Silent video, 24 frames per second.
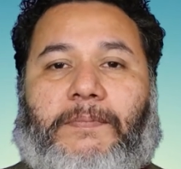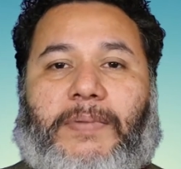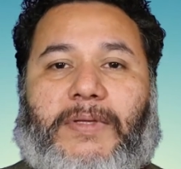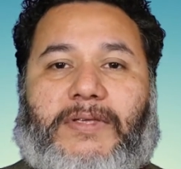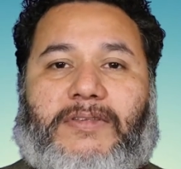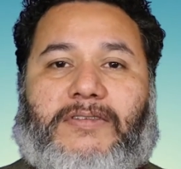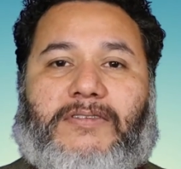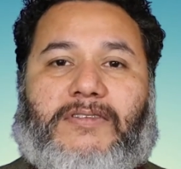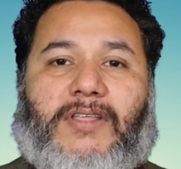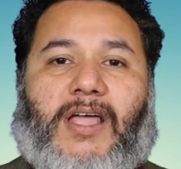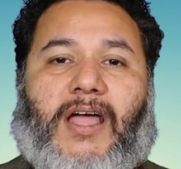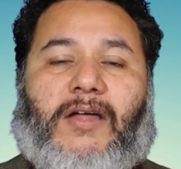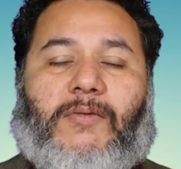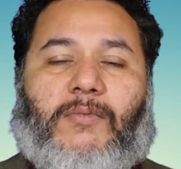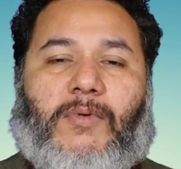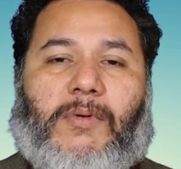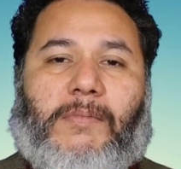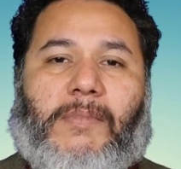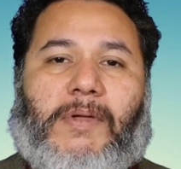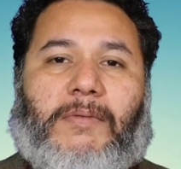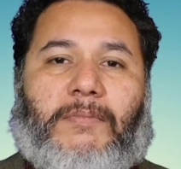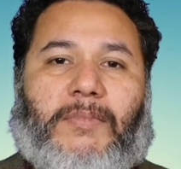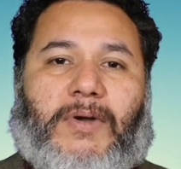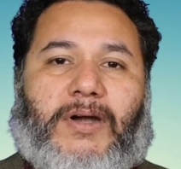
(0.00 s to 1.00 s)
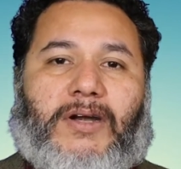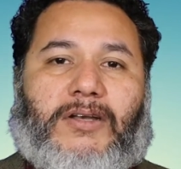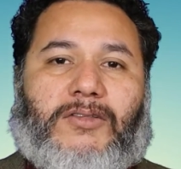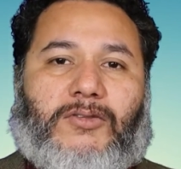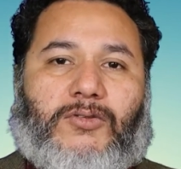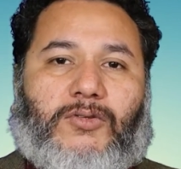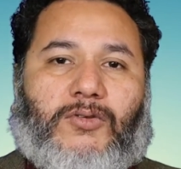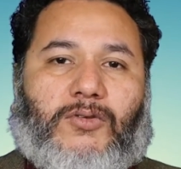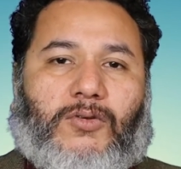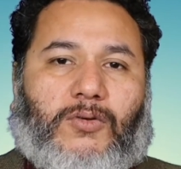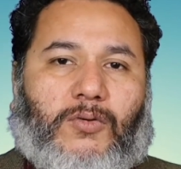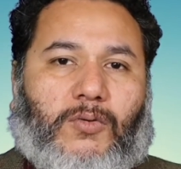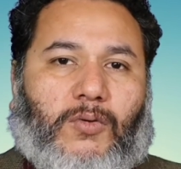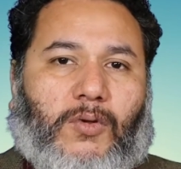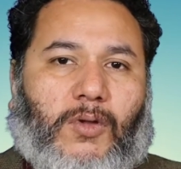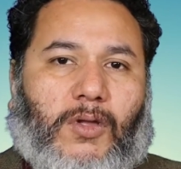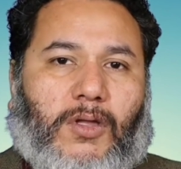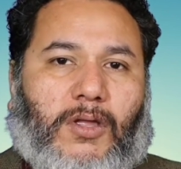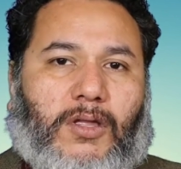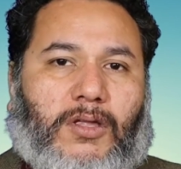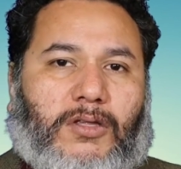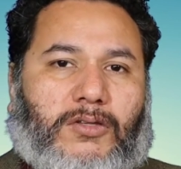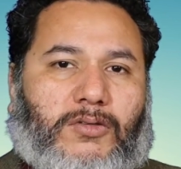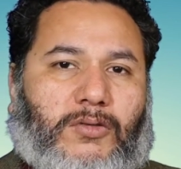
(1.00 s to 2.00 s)
Please uh, remember to
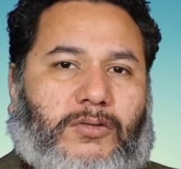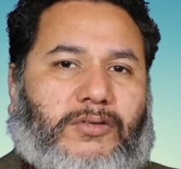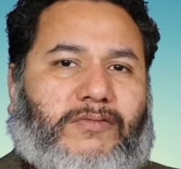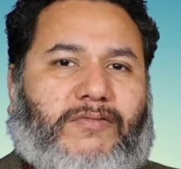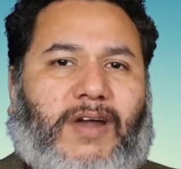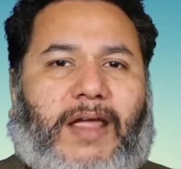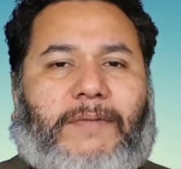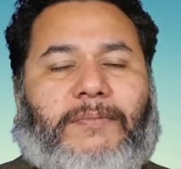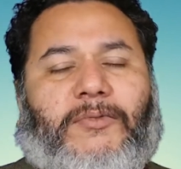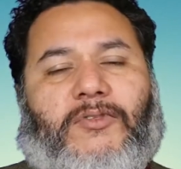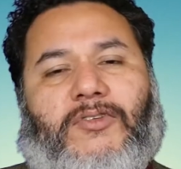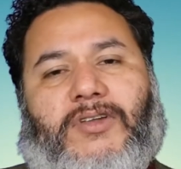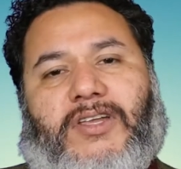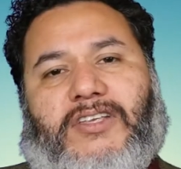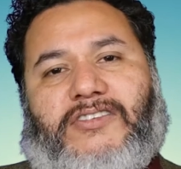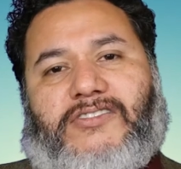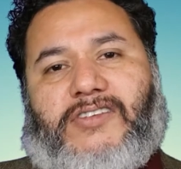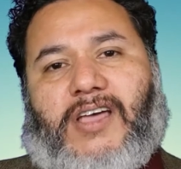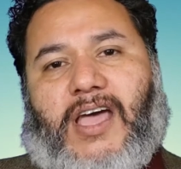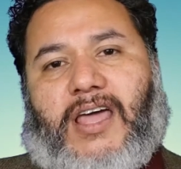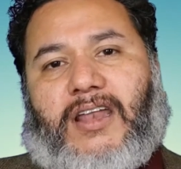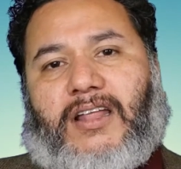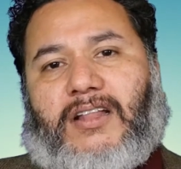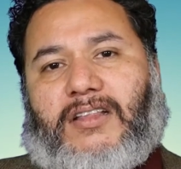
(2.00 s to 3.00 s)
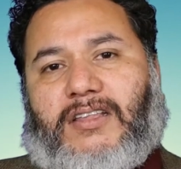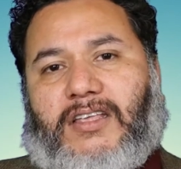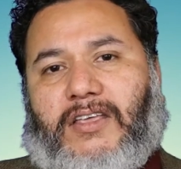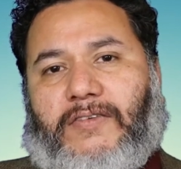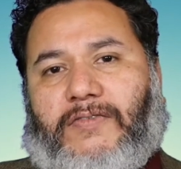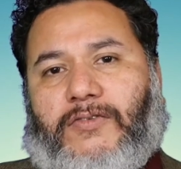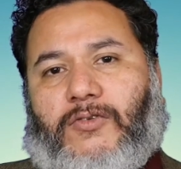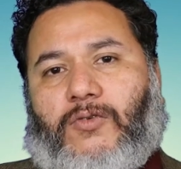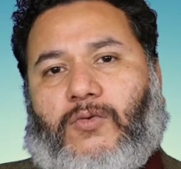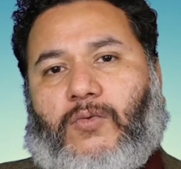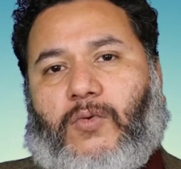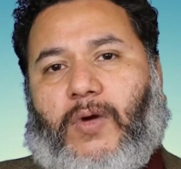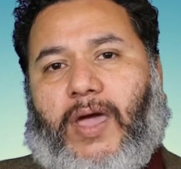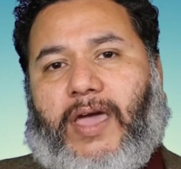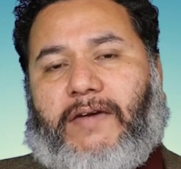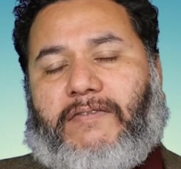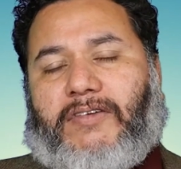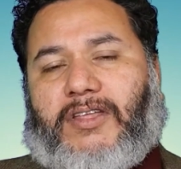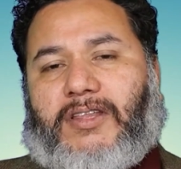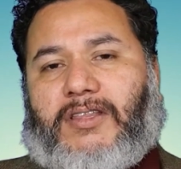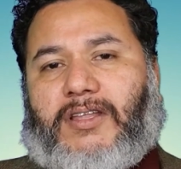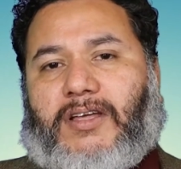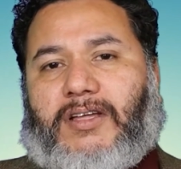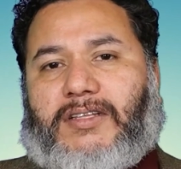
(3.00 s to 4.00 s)
subscribe to the channel if you
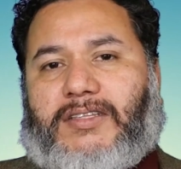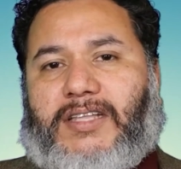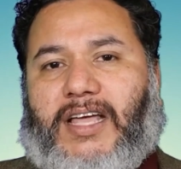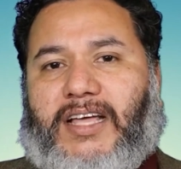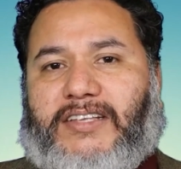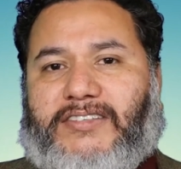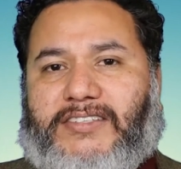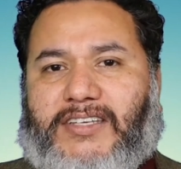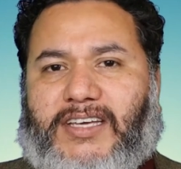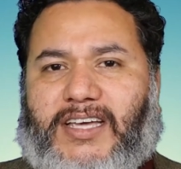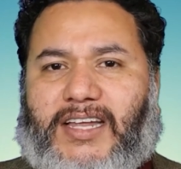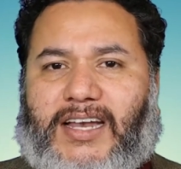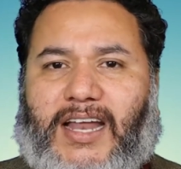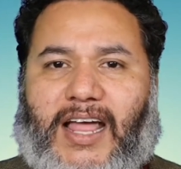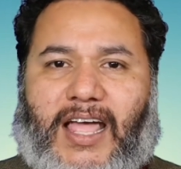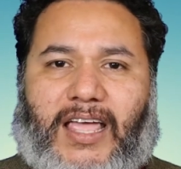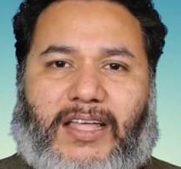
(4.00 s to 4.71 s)
haven't done that yet.